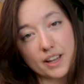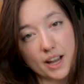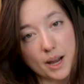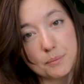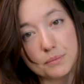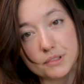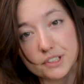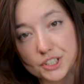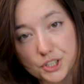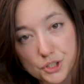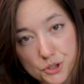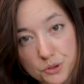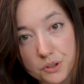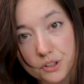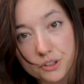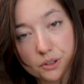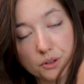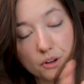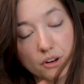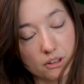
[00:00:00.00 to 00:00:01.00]
I'm pretty sure
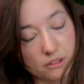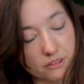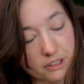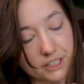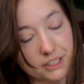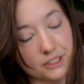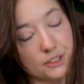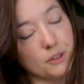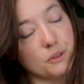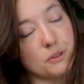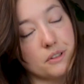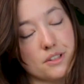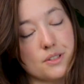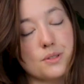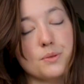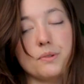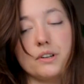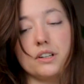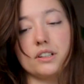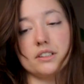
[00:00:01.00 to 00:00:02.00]
you already know
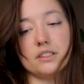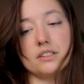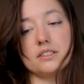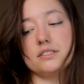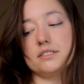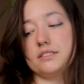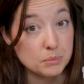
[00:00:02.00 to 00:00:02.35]
this one.